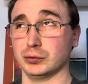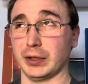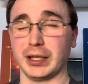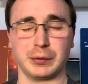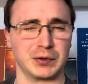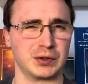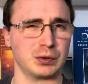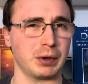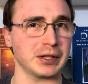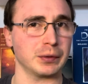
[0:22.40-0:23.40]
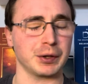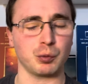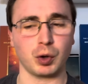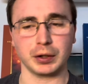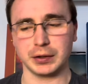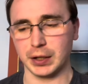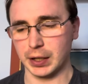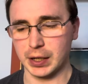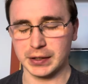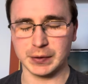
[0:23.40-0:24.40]
I think it was twenty twenty-one.
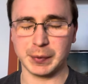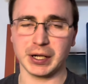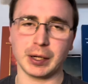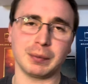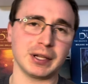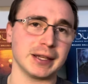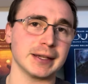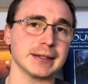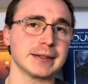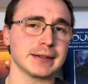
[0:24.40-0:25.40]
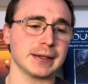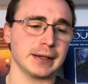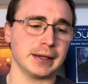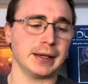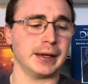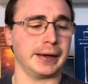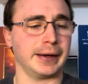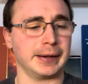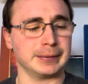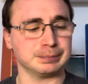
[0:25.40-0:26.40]
So it's been a couple of years.
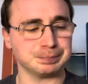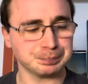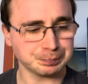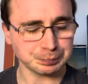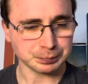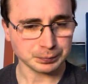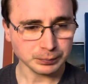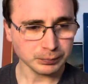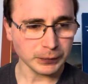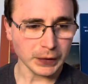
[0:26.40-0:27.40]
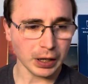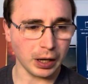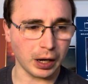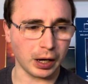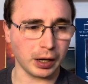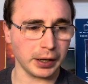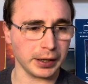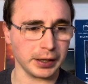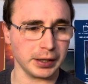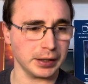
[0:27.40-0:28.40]
Um,
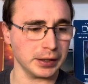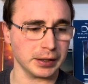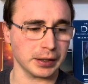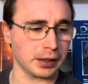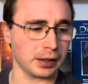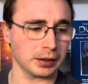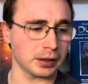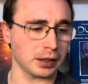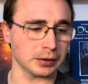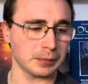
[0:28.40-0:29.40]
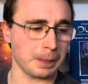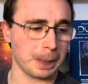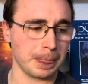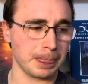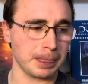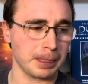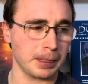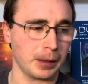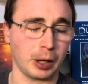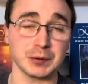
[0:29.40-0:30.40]
I, I,
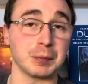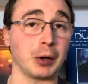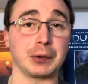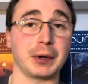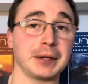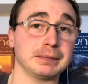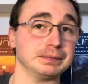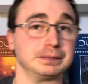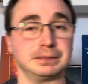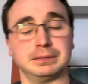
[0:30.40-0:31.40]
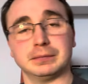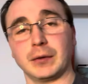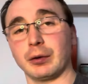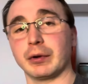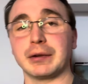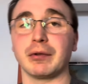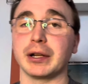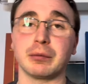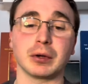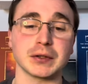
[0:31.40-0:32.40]
I was blown away. I really,
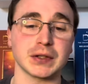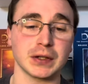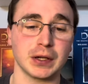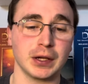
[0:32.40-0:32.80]
really was.